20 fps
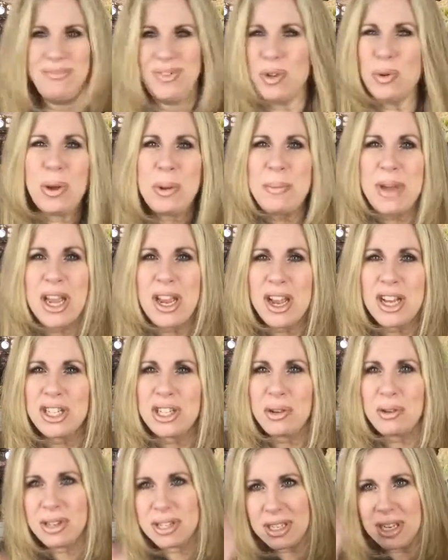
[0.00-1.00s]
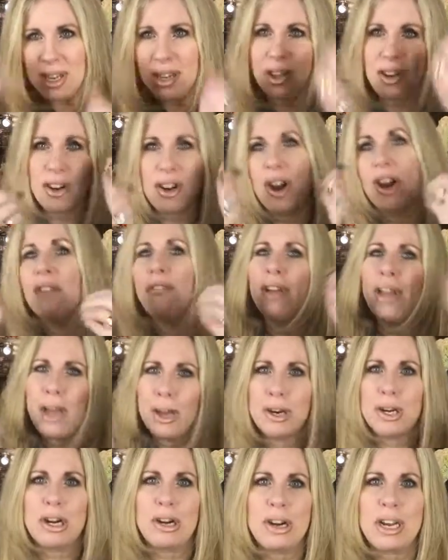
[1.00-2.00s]
doing my eyeshadow and sitting there carving
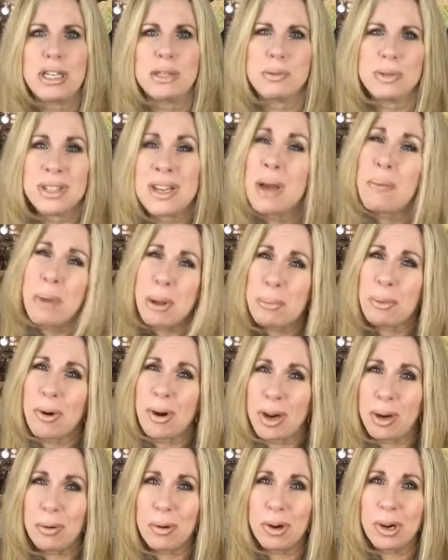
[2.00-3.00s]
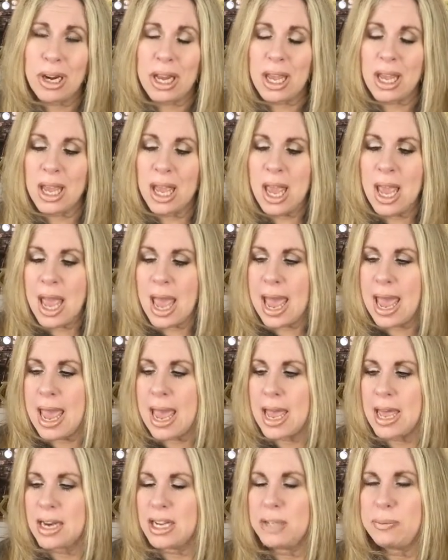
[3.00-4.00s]
out a crease was not my priority.
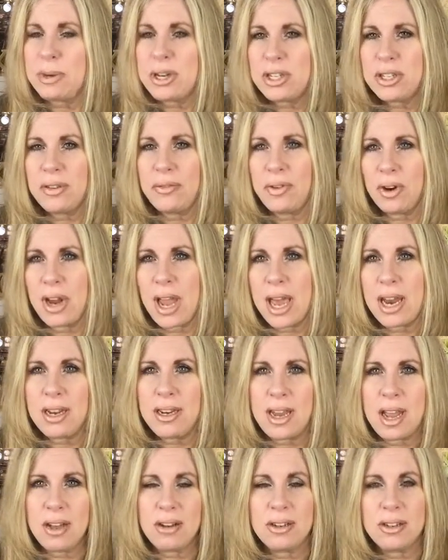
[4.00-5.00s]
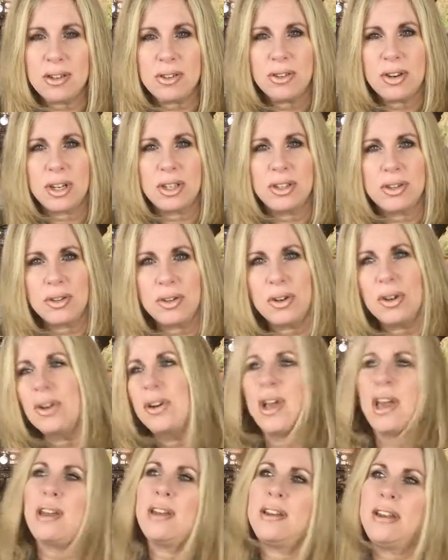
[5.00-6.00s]
And especially if you're headed down to the
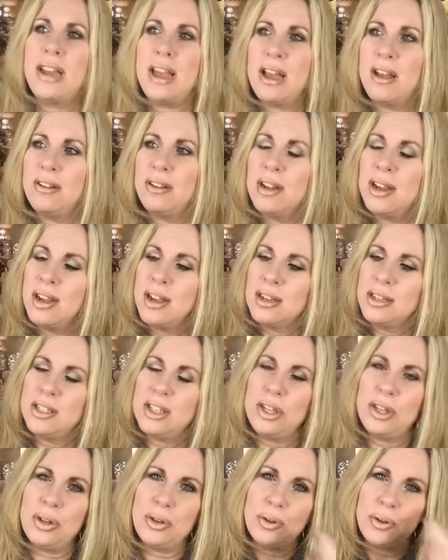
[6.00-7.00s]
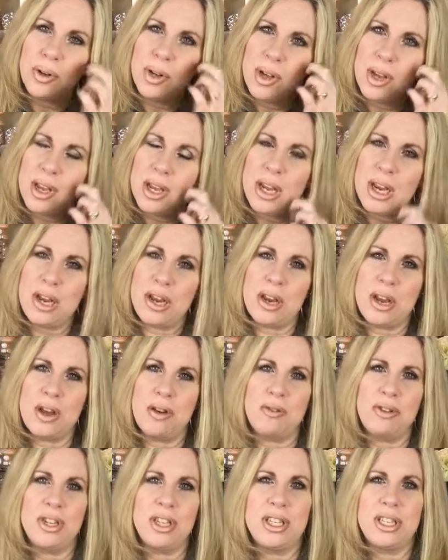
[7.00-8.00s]
drugstore or headed down to, you
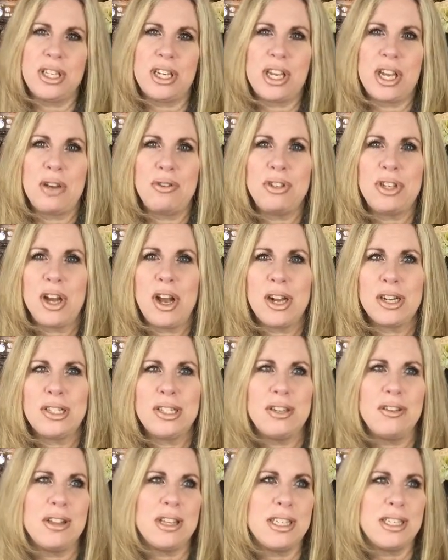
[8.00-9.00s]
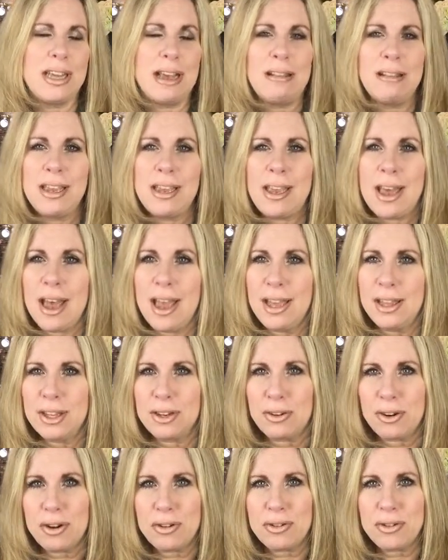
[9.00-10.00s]
know, just to go talk to the deli guy at
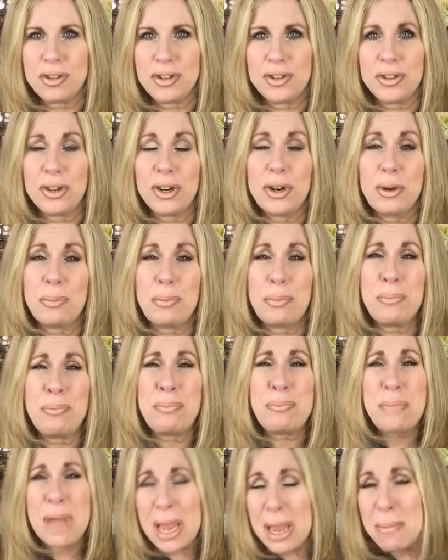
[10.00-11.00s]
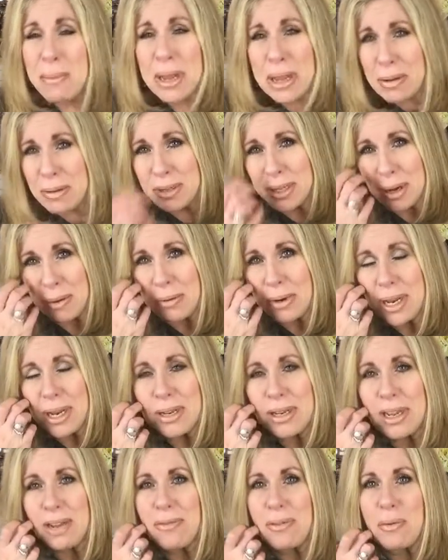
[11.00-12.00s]
the grocery store, maybe you don't
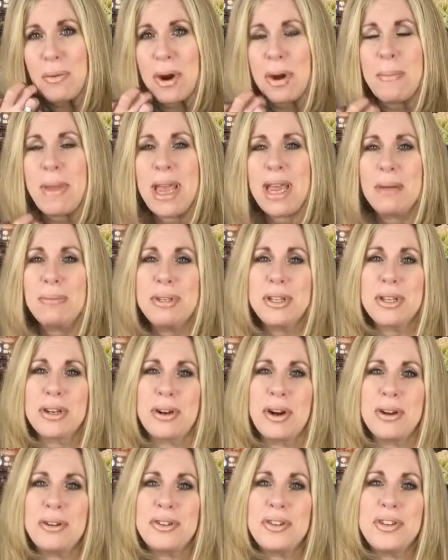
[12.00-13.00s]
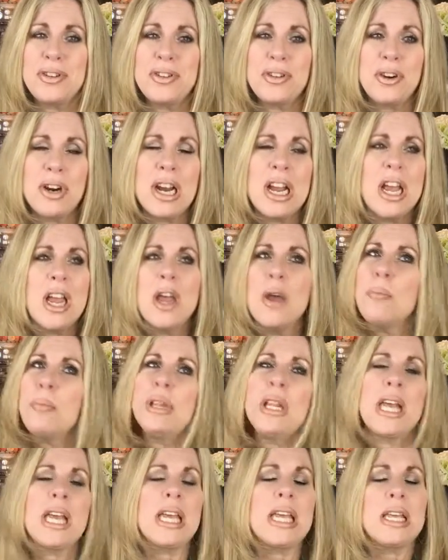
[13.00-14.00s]
need to even wear makeup to the grocery store.
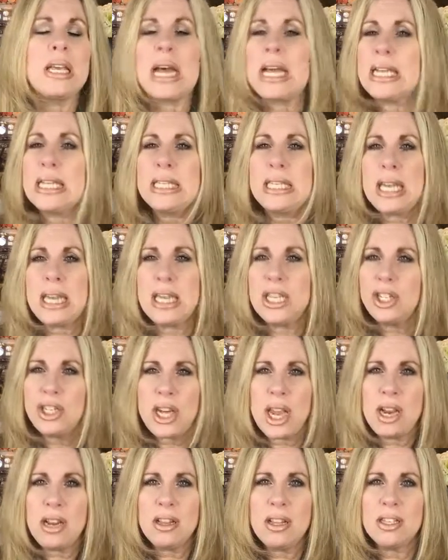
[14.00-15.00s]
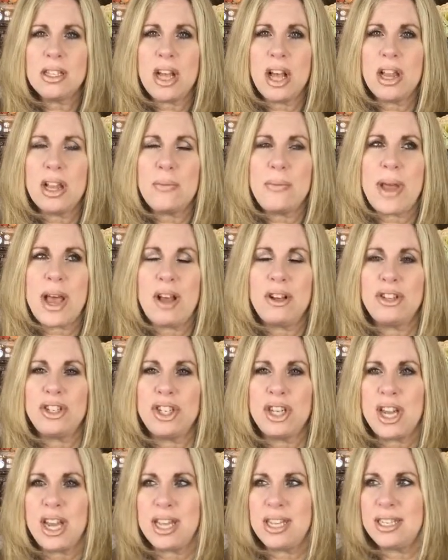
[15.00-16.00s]
But like, like I said, this channel is all about
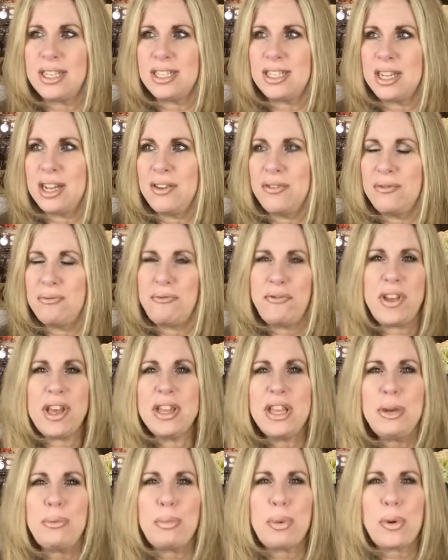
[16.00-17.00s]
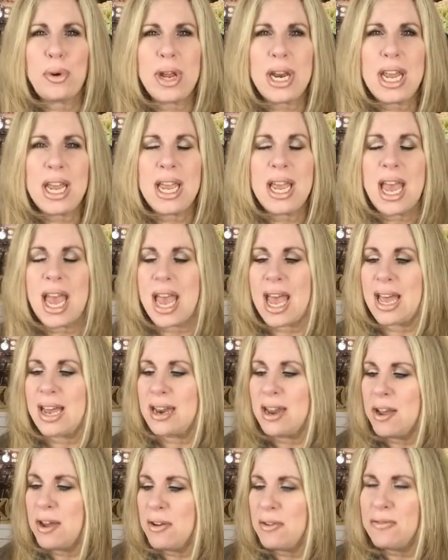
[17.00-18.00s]
just feeling pretty
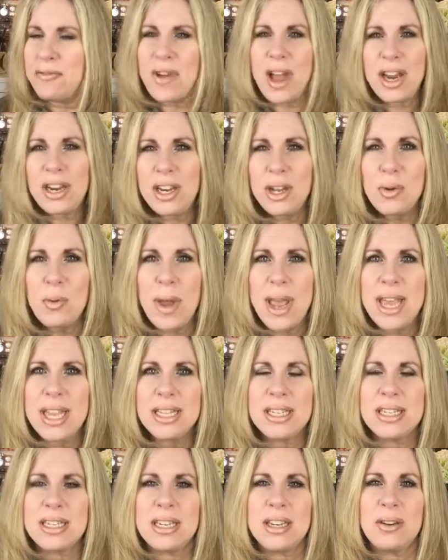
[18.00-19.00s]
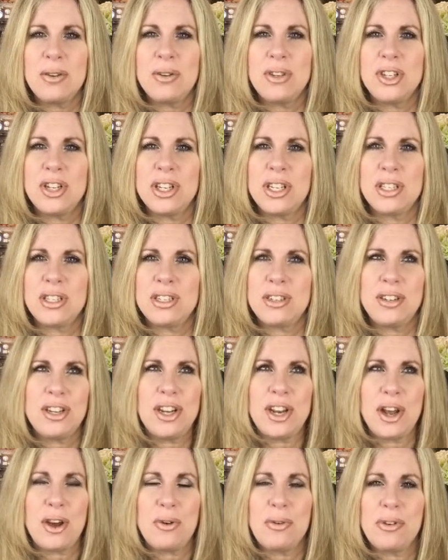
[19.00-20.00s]
and finding ways to just,
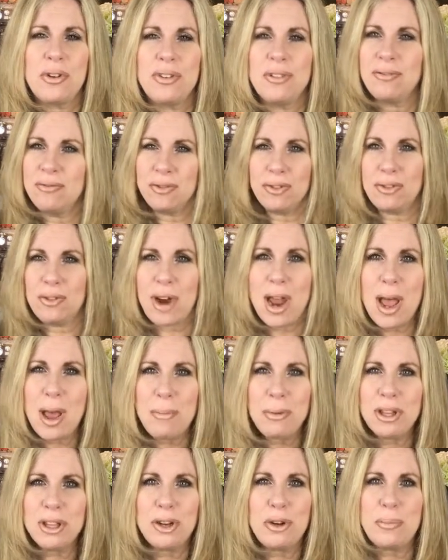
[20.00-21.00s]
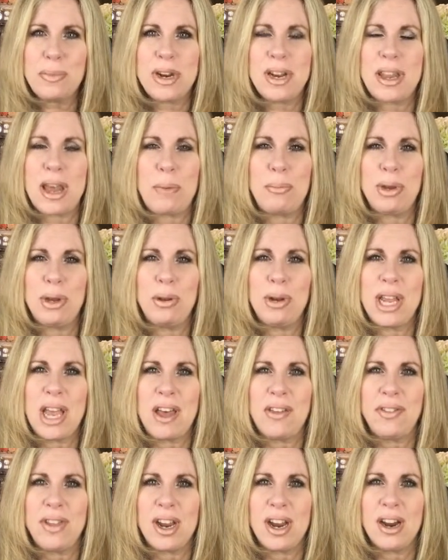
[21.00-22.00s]
you know, grab a little bit of that beauty
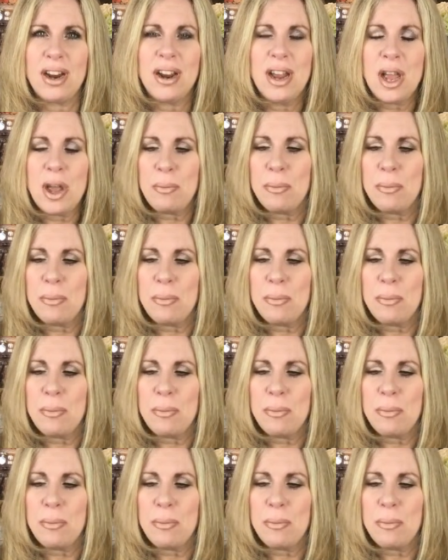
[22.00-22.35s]
out there